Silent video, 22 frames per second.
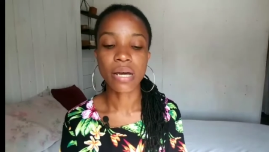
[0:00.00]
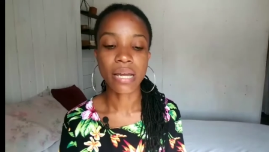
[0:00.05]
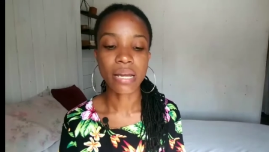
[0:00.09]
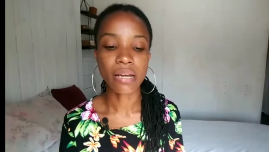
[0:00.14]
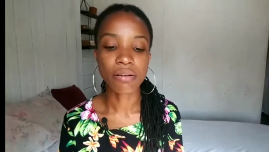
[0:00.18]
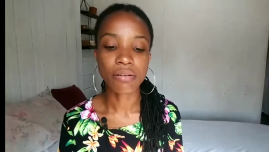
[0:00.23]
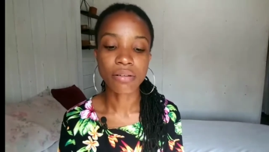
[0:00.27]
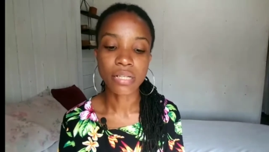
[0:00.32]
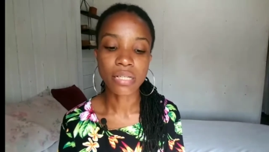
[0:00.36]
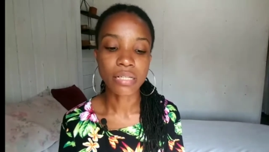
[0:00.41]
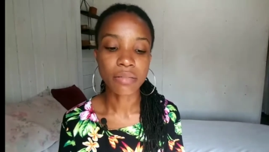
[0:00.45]

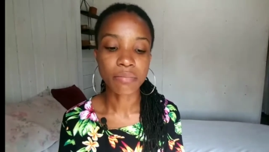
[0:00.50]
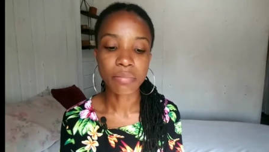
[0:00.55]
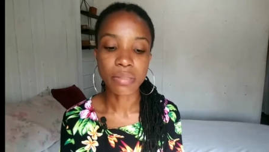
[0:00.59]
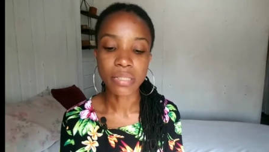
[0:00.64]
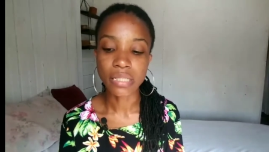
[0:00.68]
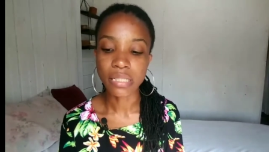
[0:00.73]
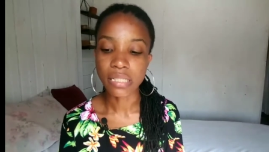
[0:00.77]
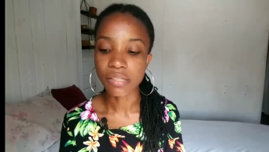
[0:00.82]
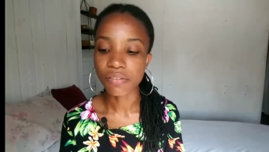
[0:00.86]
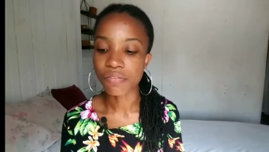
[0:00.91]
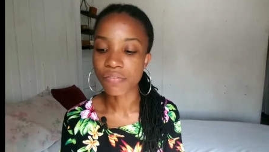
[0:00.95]
I really
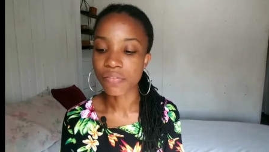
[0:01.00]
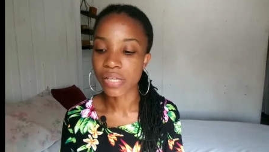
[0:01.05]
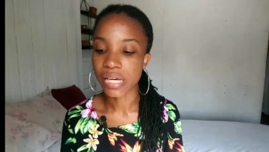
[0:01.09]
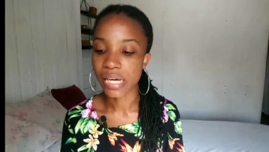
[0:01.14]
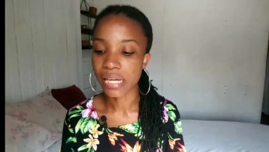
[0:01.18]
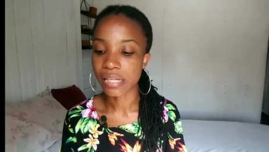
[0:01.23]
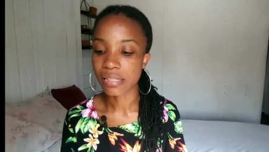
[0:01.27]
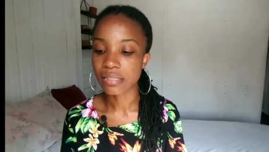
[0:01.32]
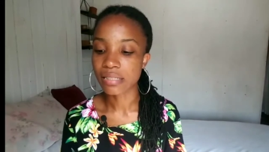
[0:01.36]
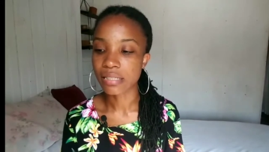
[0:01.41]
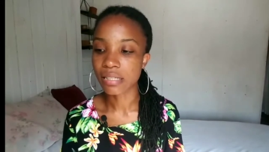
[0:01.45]
believe
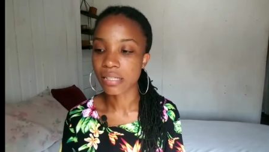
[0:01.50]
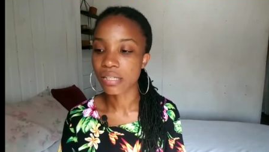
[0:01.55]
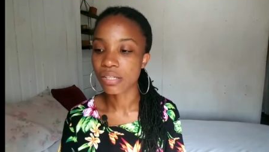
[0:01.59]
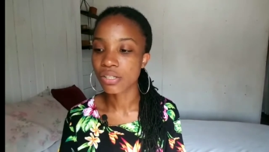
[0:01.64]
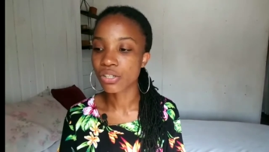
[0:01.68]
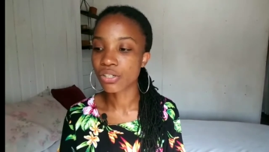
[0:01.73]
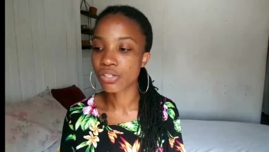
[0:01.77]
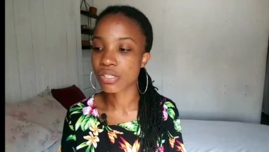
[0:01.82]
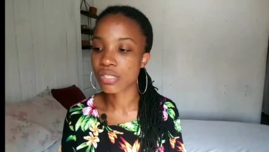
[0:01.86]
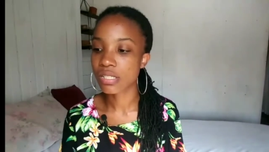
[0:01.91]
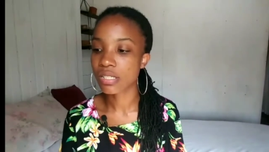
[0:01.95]
that
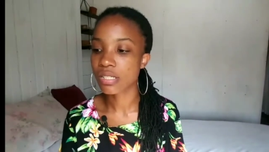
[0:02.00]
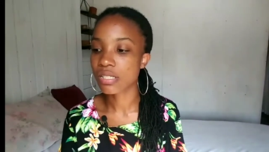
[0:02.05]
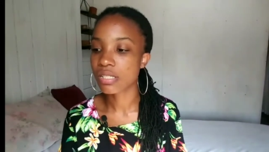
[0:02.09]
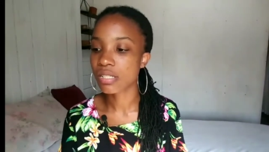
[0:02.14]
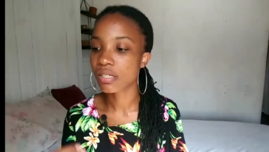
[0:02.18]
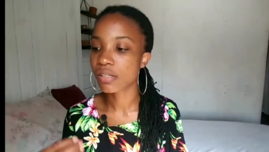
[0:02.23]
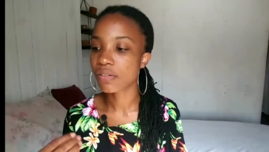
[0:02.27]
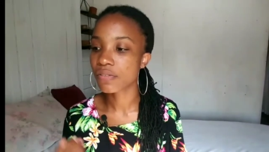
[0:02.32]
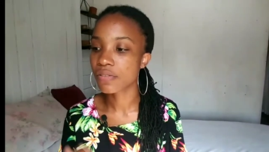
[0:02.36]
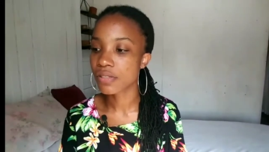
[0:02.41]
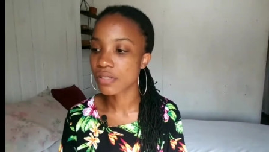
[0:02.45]
in your
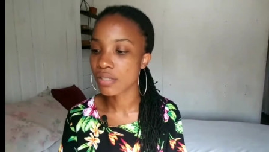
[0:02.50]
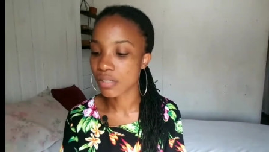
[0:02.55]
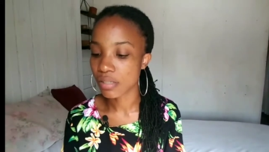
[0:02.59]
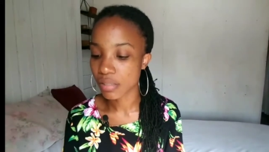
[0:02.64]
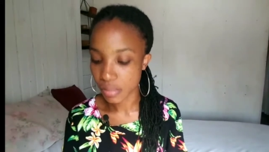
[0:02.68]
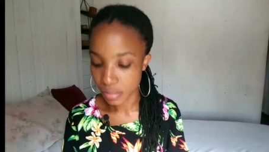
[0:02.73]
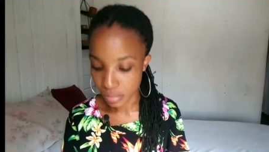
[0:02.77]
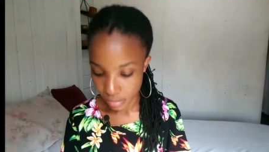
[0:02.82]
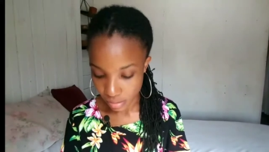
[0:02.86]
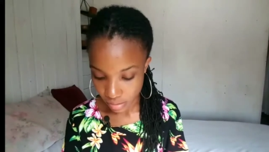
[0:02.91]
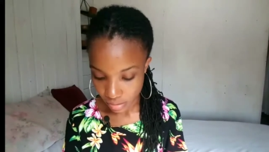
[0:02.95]
season of
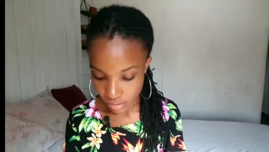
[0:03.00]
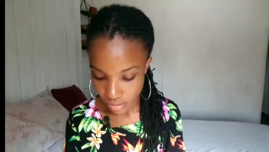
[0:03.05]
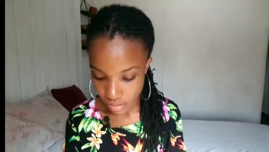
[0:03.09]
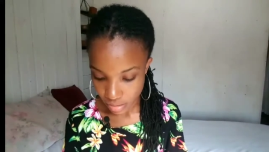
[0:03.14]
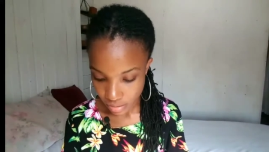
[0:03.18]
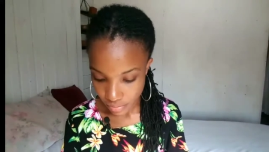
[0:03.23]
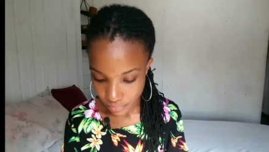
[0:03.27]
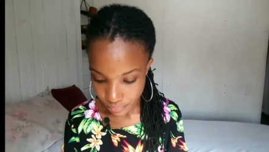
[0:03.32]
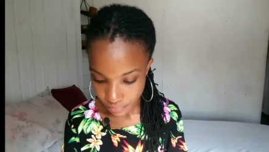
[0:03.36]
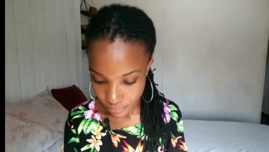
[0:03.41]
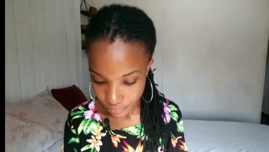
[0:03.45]

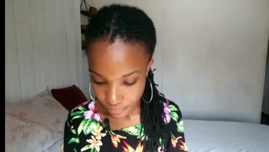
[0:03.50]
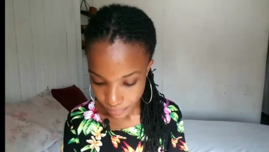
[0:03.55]
singleness,